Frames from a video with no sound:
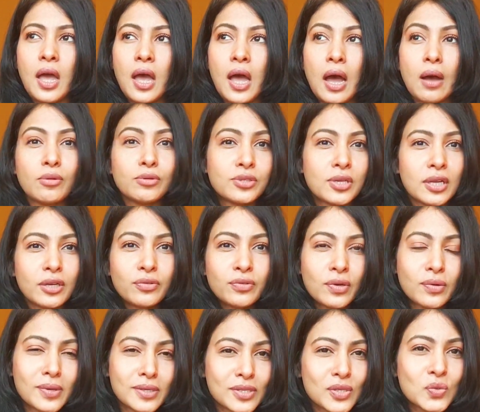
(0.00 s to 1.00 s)
I will tell you the
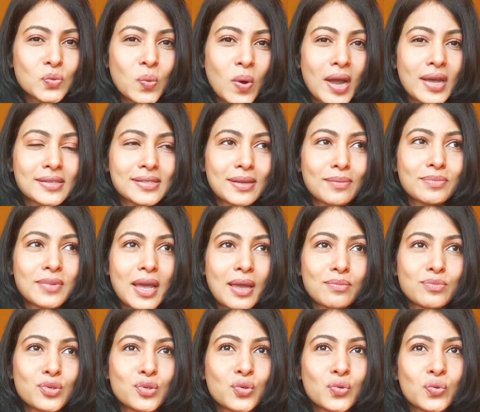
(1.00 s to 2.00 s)
reasons why
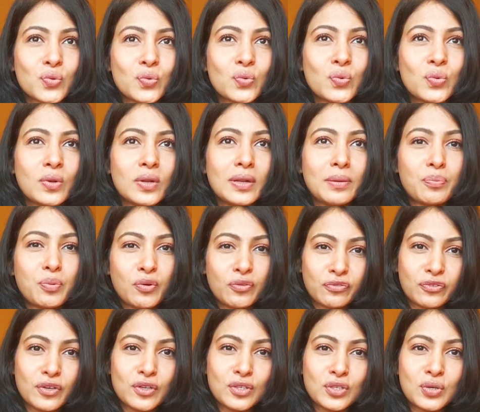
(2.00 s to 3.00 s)
sometimes crew
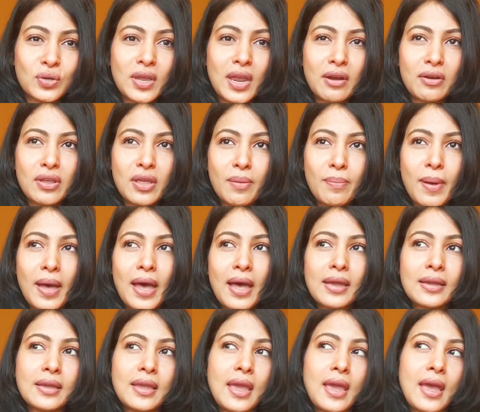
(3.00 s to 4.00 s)
prefers to carry a bag
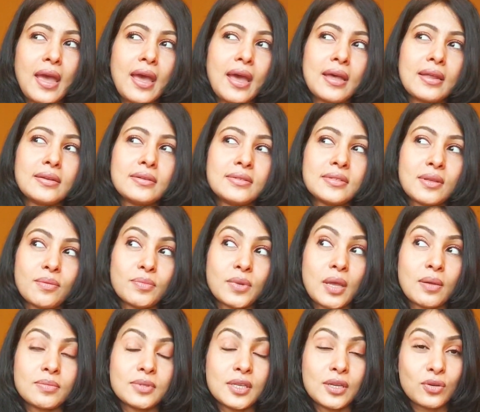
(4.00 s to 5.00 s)
and
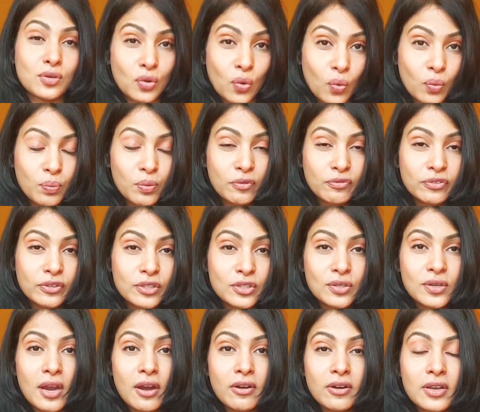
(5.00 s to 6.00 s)
sometimes they don't prefer to
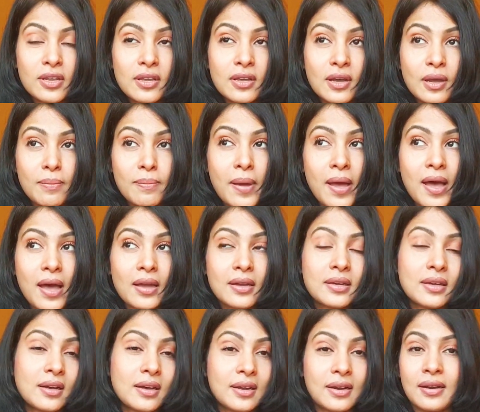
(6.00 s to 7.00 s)
carry a bag.
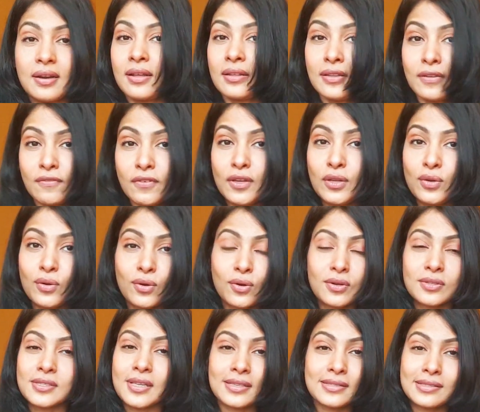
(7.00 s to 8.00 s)
Another video,
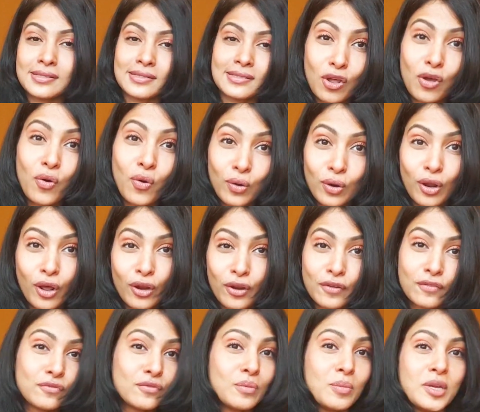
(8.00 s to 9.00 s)
because that's a whole lot of
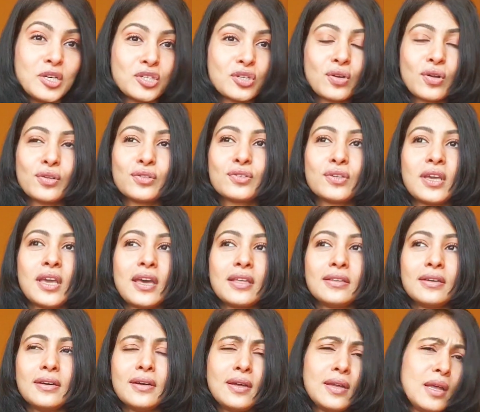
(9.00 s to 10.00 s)
information
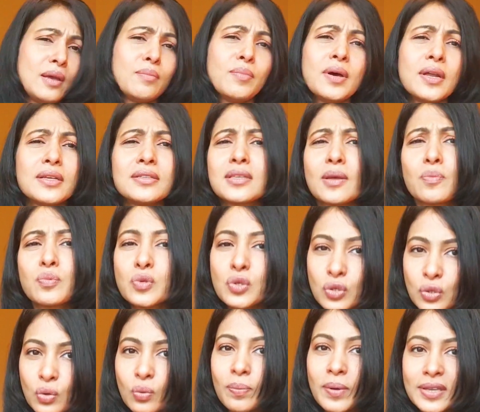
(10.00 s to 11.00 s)
altogether, but it's up to
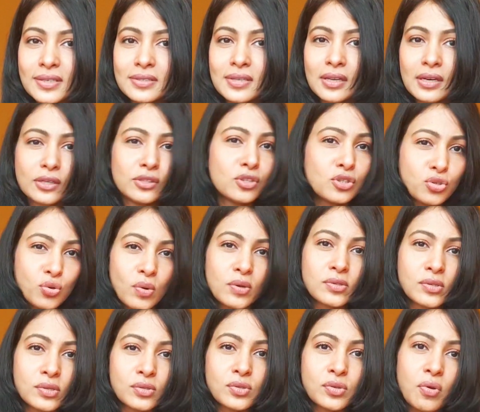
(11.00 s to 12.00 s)
you. Basically, the choice
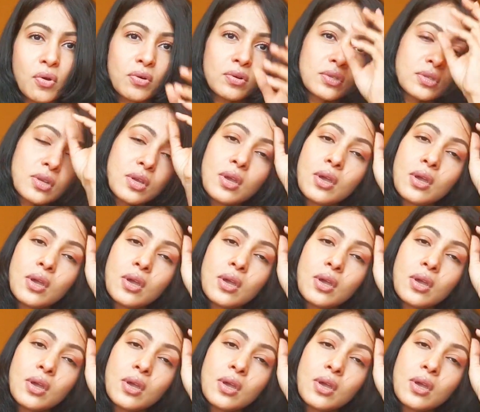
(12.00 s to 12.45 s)
is yours.